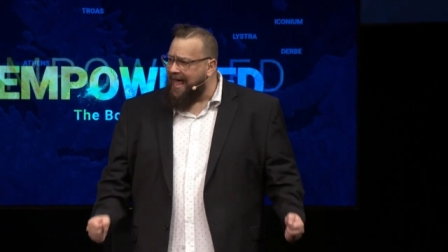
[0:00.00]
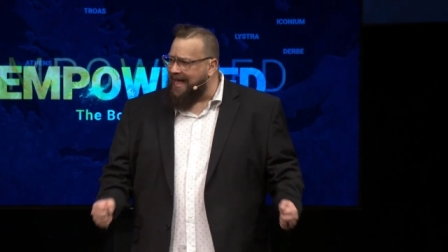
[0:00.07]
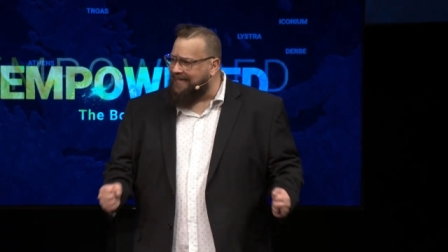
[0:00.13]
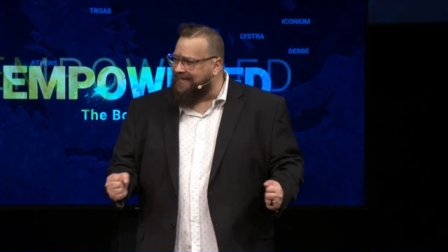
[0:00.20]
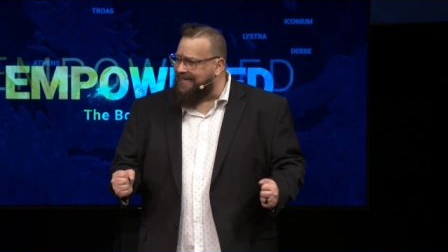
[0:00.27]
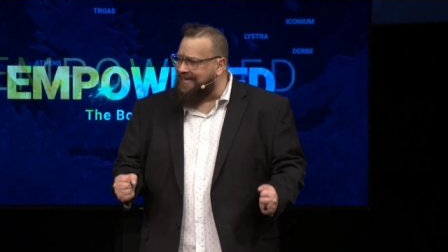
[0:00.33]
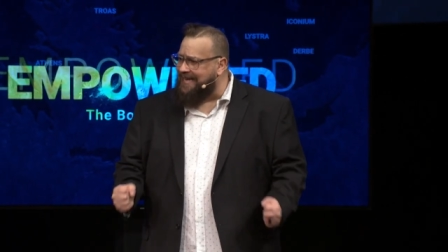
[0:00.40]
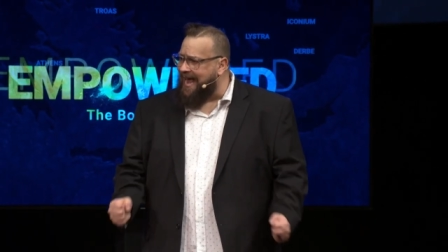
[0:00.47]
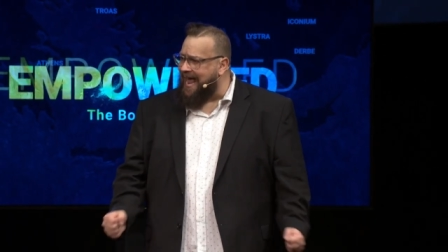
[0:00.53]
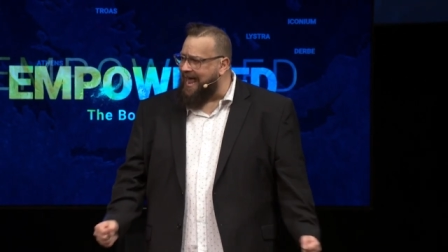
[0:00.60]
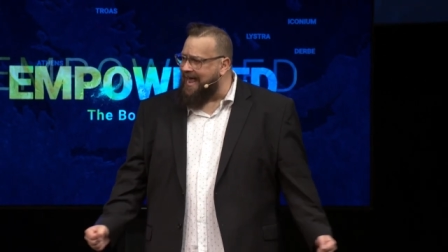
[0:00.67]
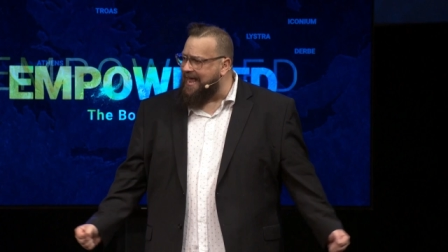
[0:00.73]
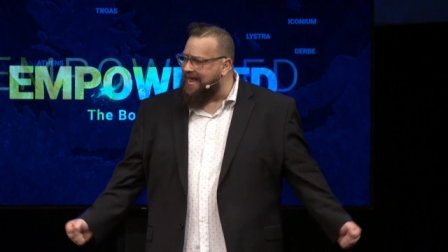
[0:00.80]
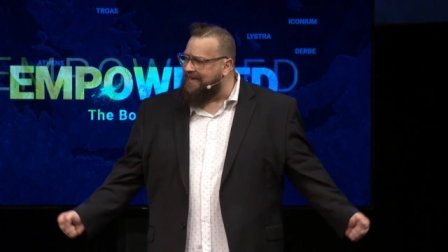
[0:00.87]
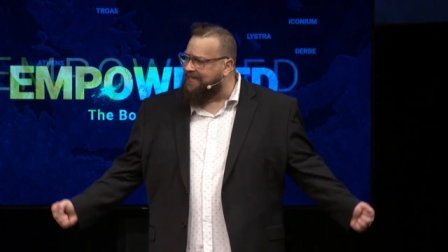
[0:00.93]
And
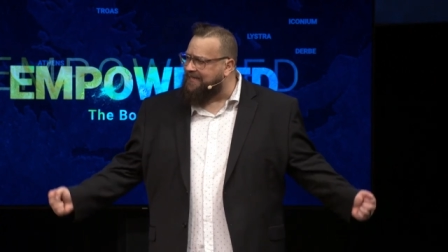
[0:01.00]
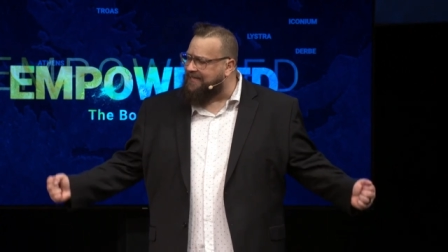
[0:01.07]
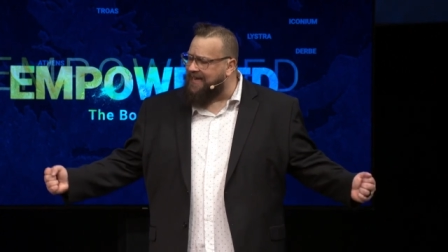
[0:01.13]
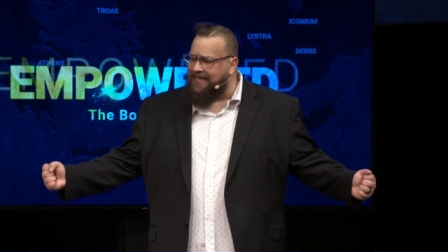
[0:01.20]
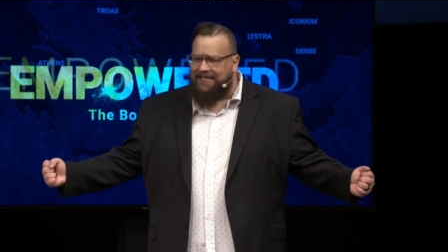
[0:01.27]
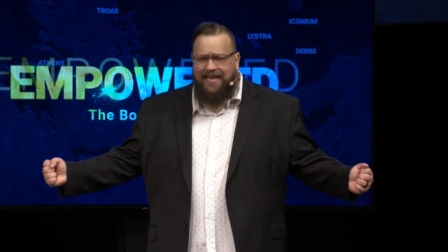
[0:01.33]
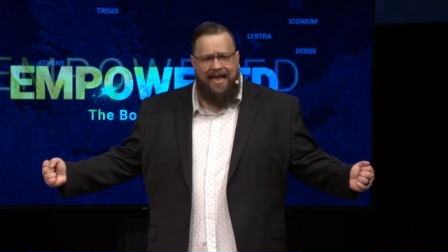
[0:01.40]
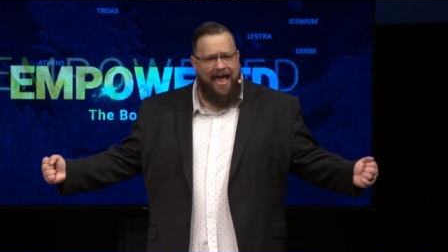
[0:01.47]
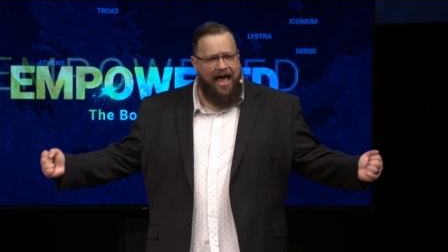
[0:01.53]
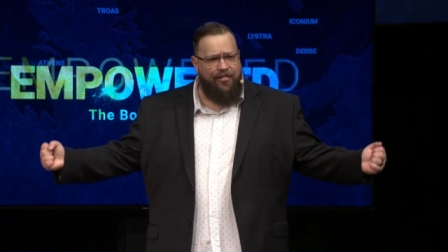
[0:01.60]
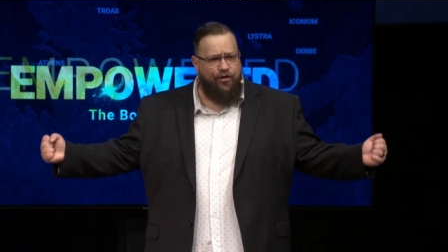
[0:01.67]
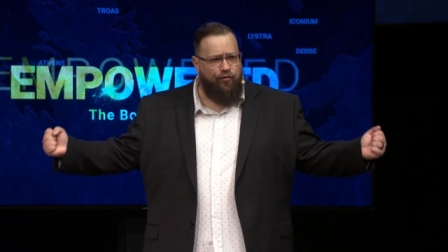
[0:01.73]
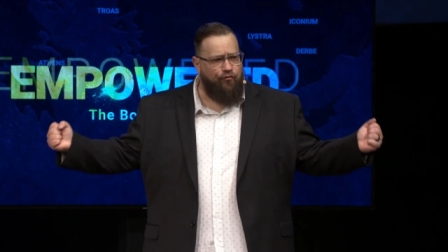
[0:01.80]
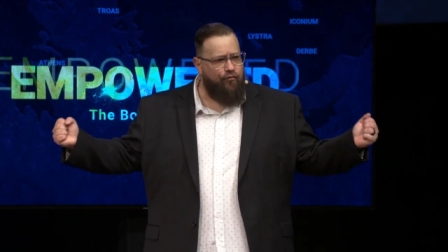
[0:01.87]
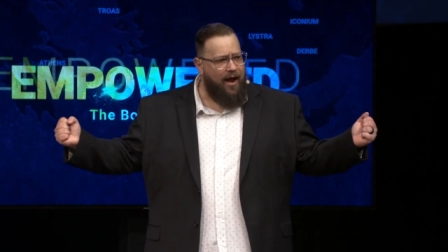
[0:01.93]
today he sits at
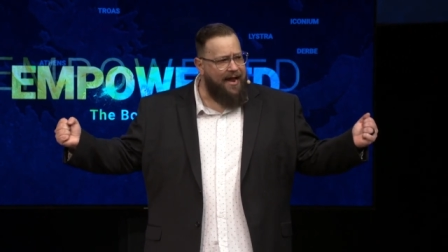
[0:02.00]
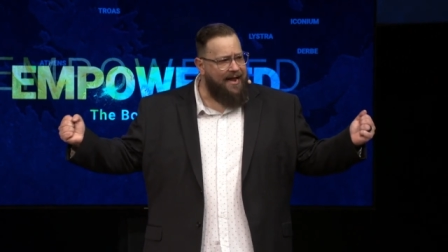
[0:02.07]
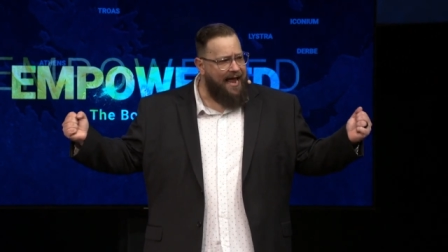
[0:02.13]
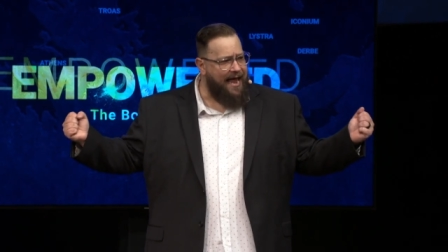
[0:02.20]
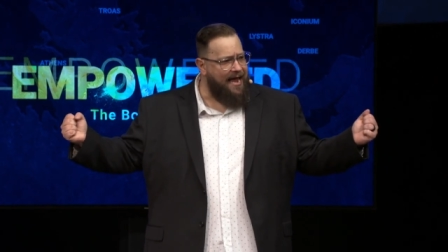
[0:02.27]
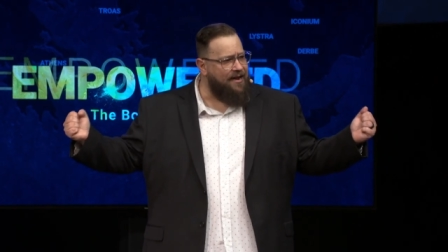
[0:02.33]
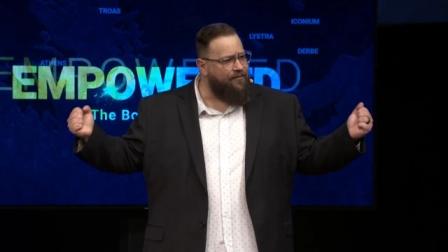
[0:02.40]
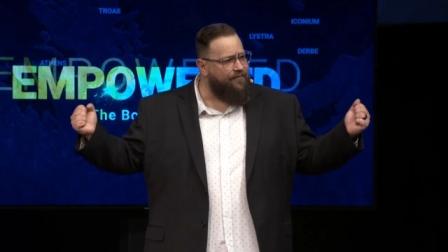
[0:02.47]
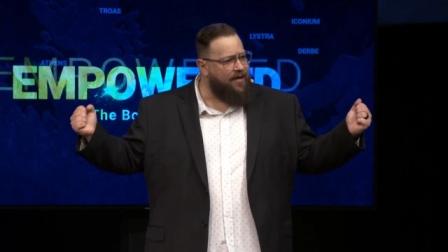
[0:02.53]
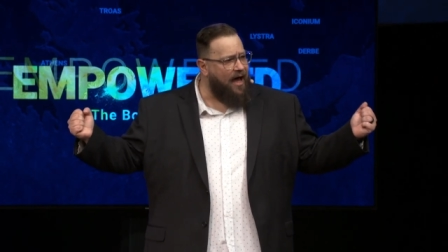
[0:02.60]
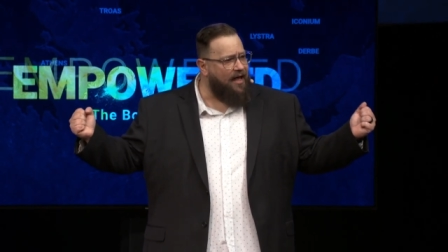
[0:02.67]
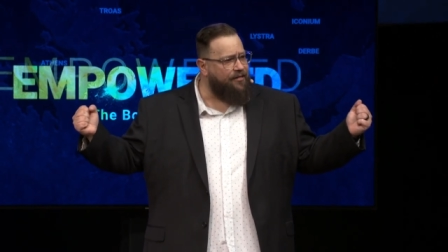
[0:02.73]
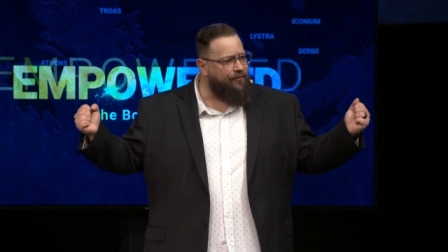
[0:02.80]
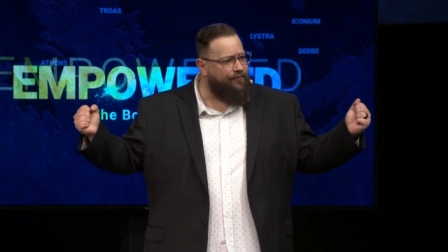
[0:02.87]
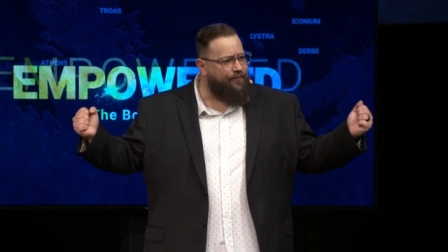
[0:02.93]
the right hand of
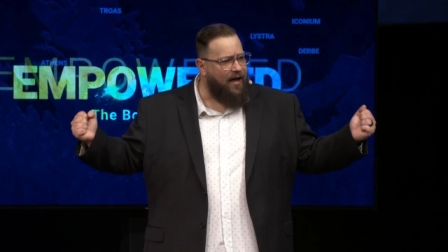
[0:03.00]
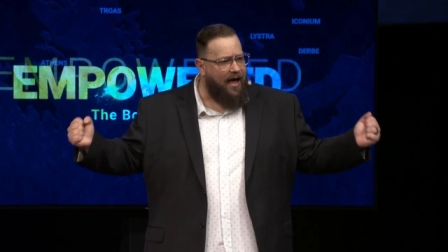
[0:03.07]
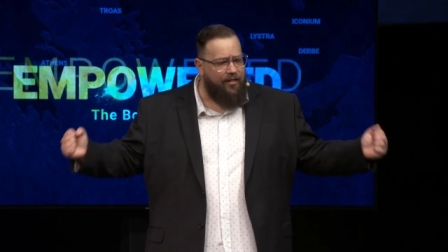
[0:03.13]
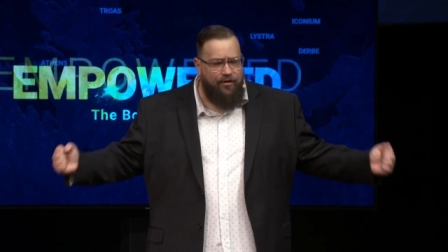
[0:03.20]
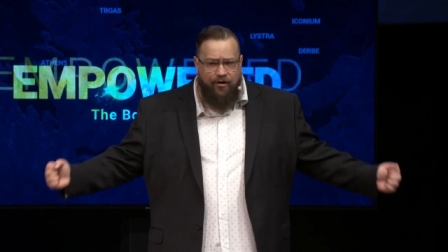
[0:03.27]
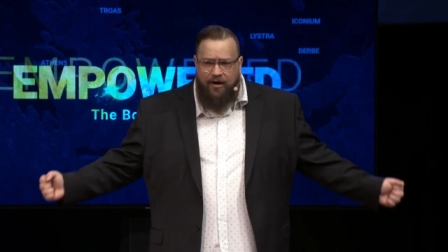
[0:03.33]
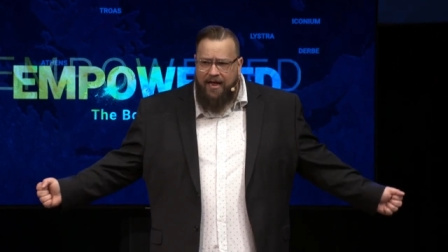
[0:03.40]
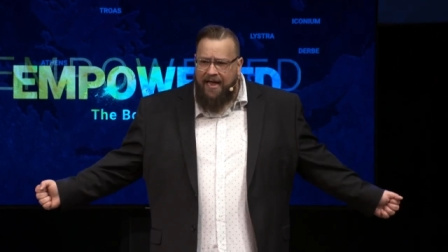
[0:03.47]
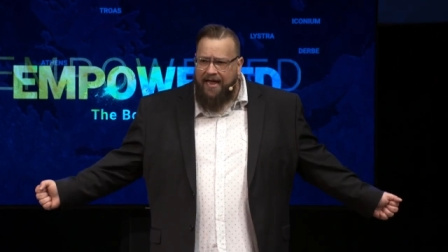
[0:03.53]
God the Father,